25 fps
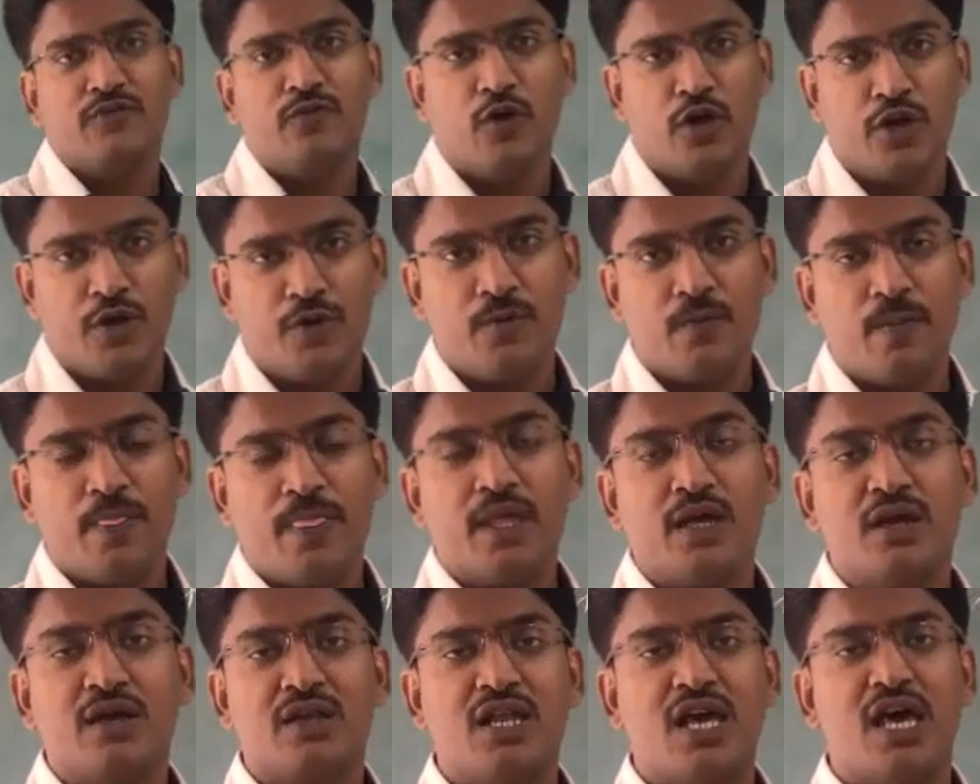for you.
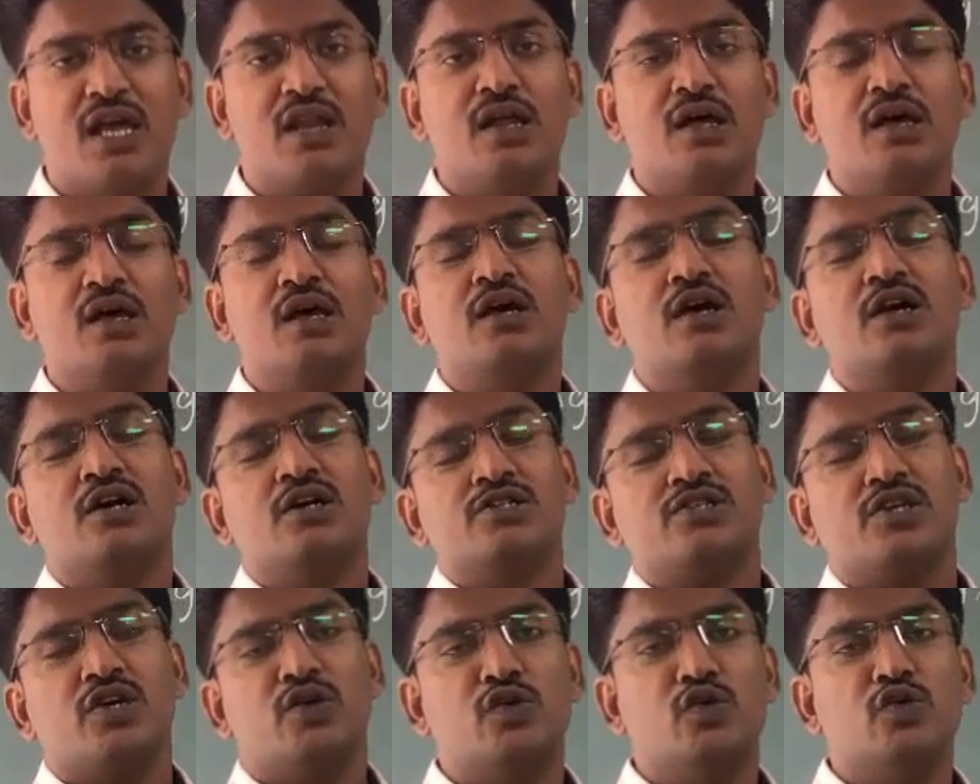Clear?
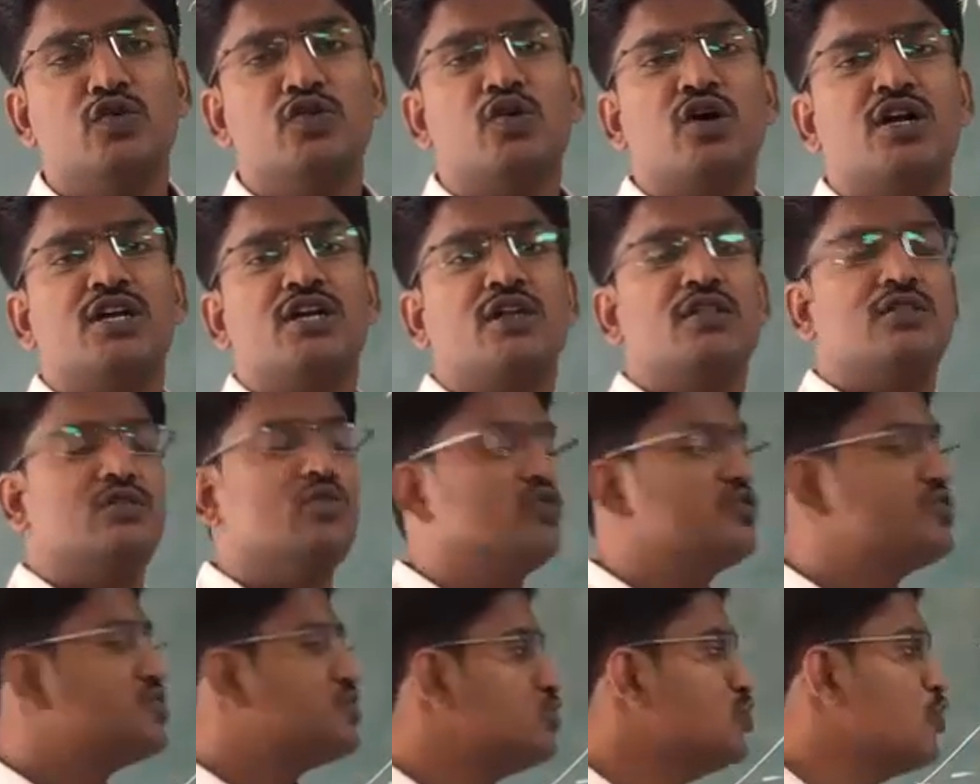So you do
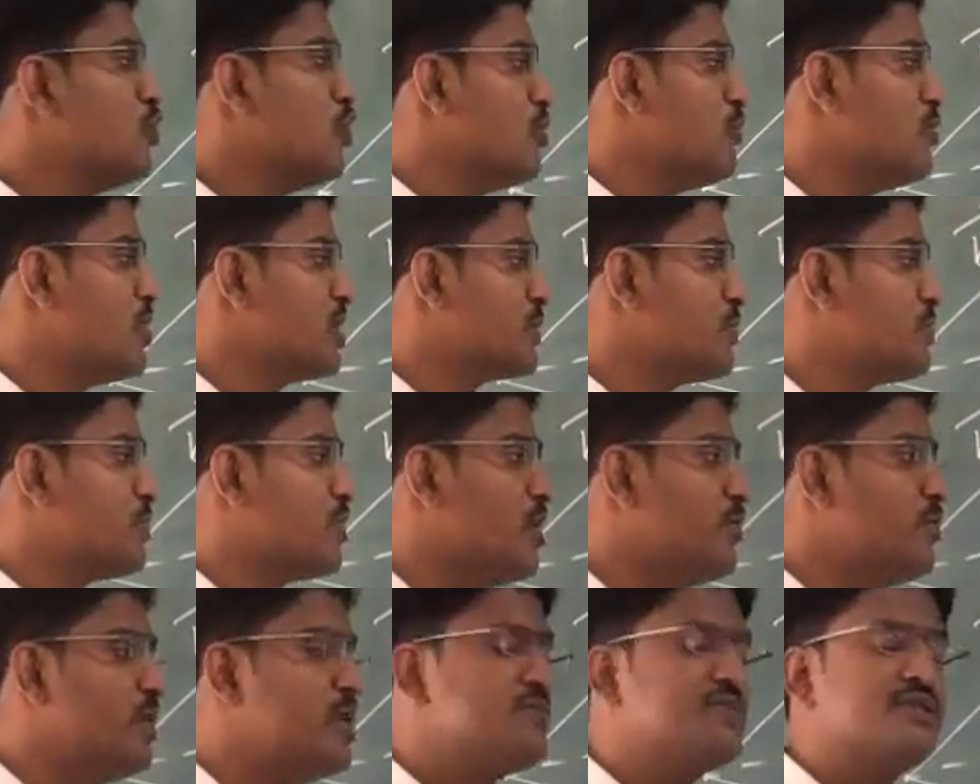those two homework
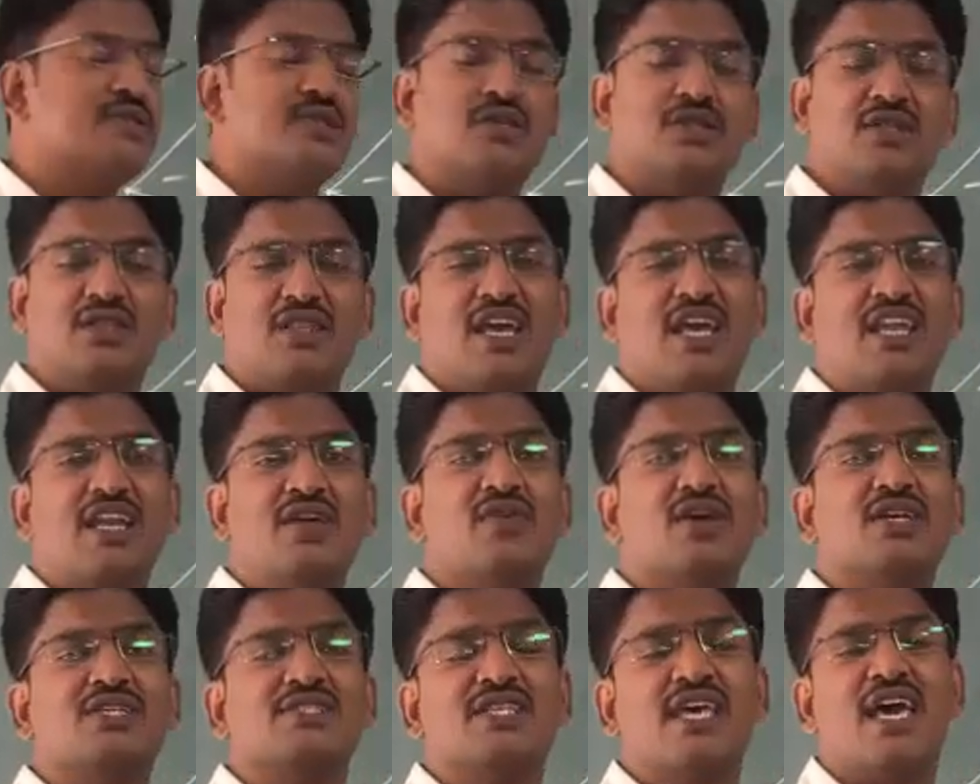problems.
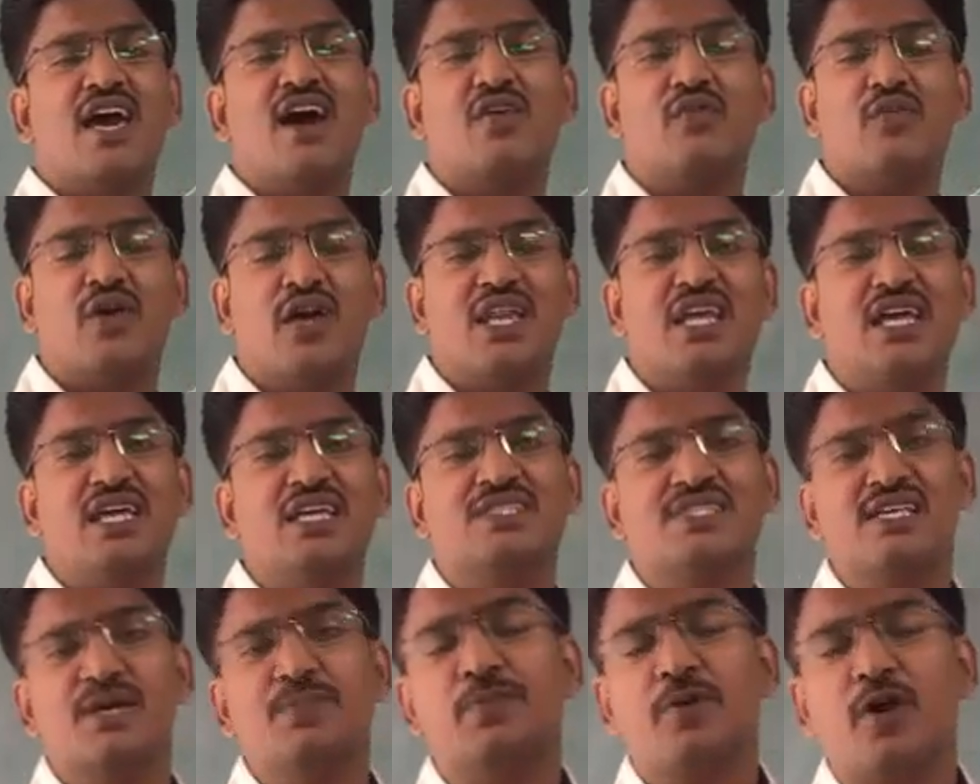Anyways, they are very
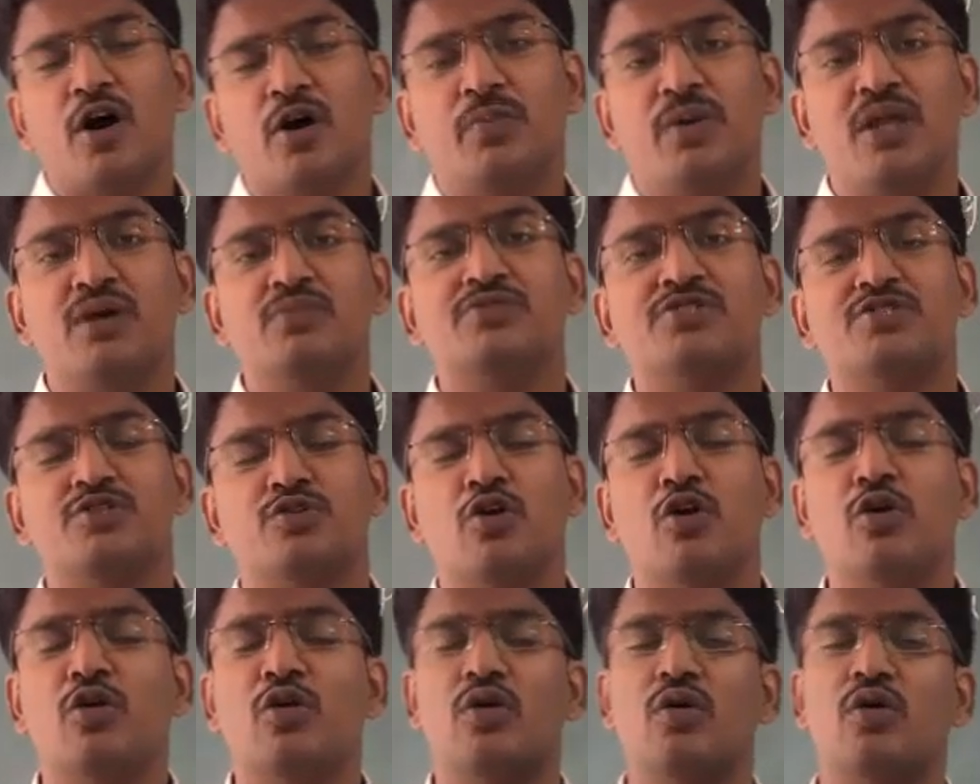easy problems.
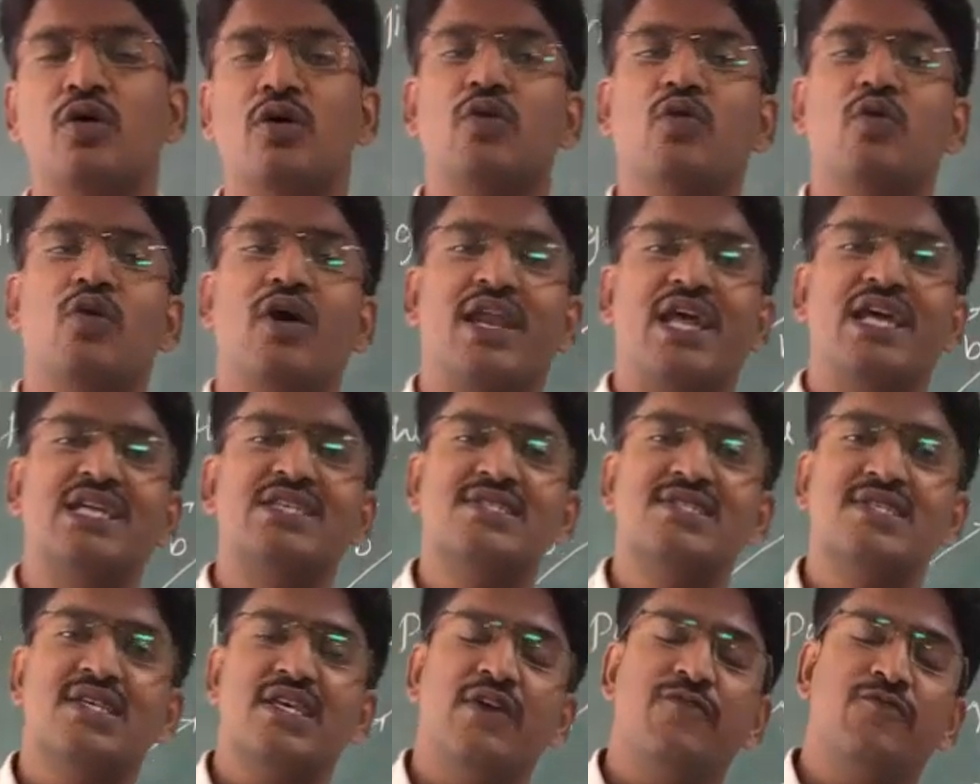No
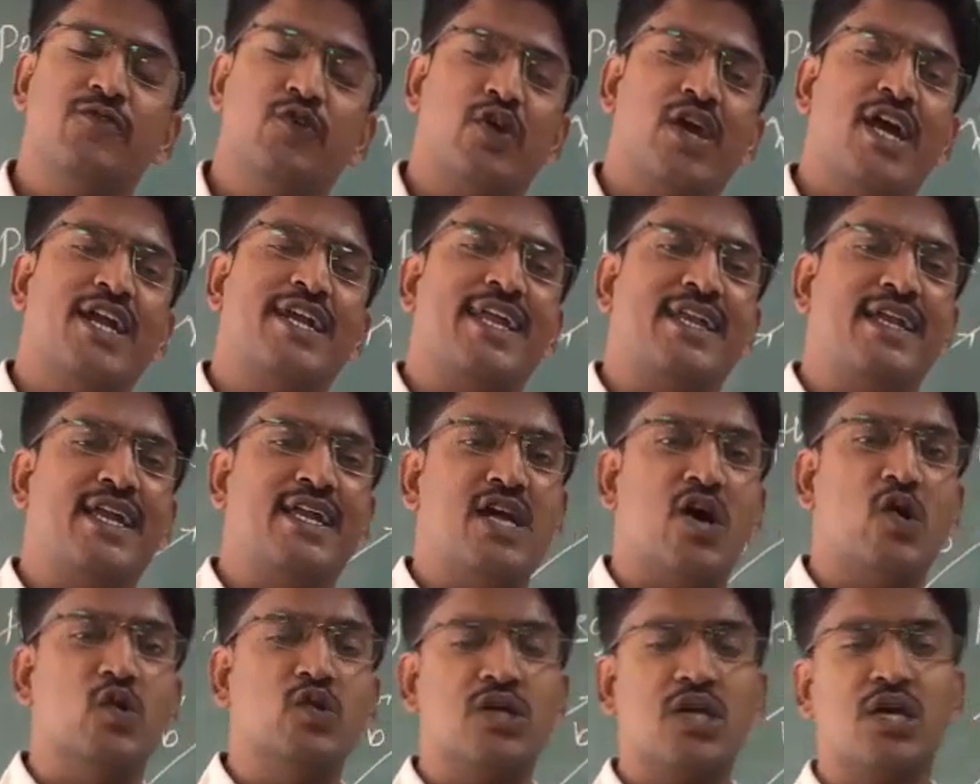worries. If you get any
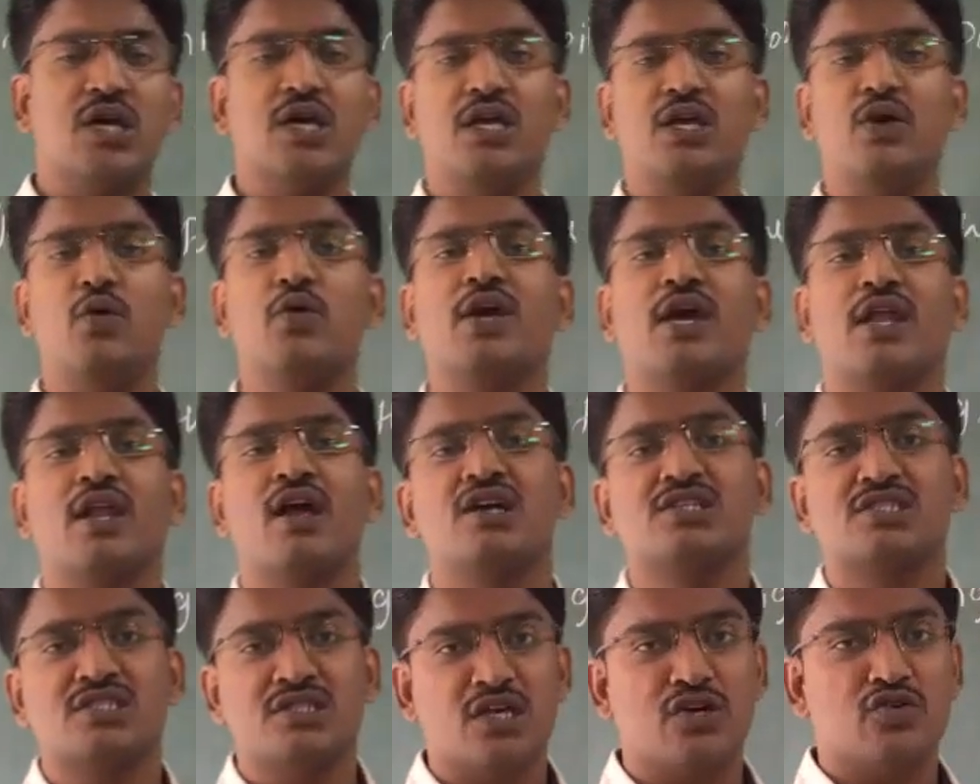doubt, you can
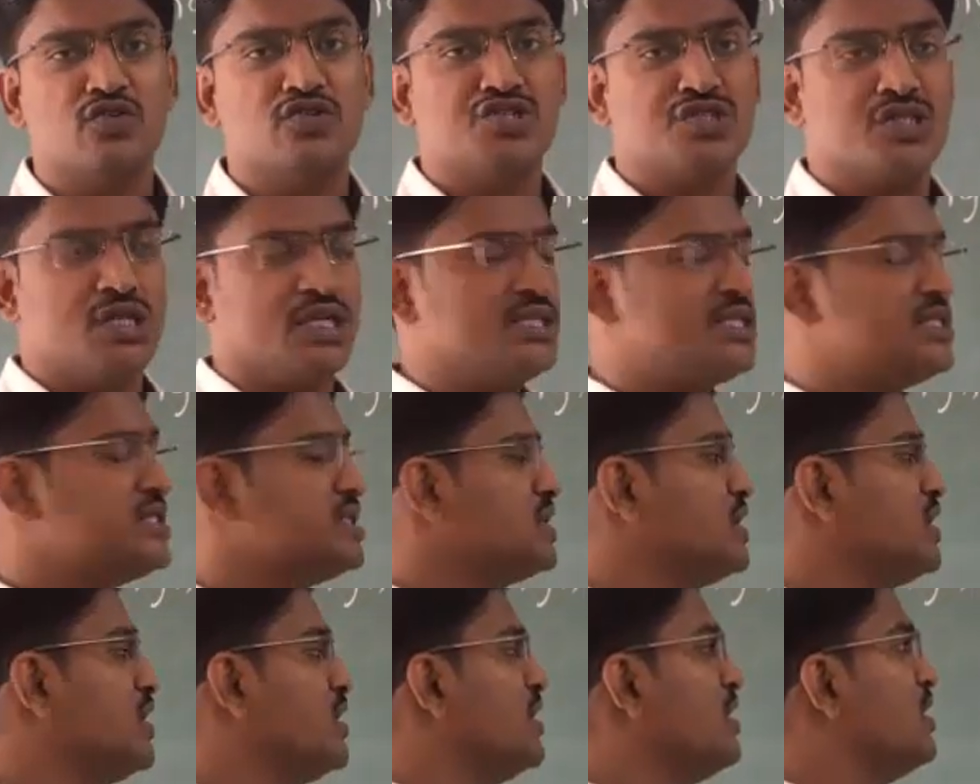ask the
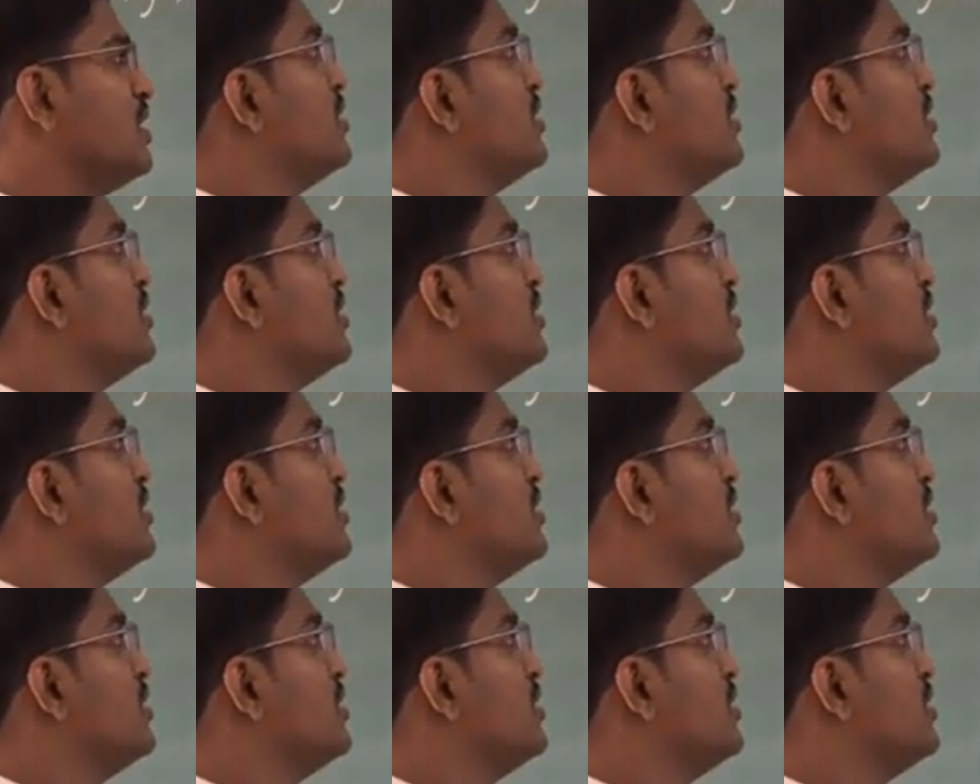questions.